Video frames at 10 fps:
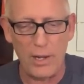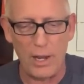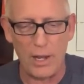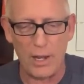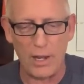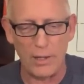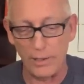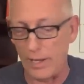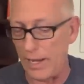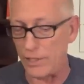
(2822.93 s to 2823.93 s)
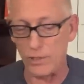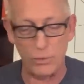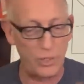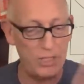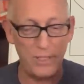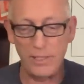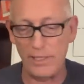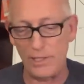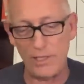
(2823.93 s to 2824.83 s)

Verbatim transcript: uh, as recently as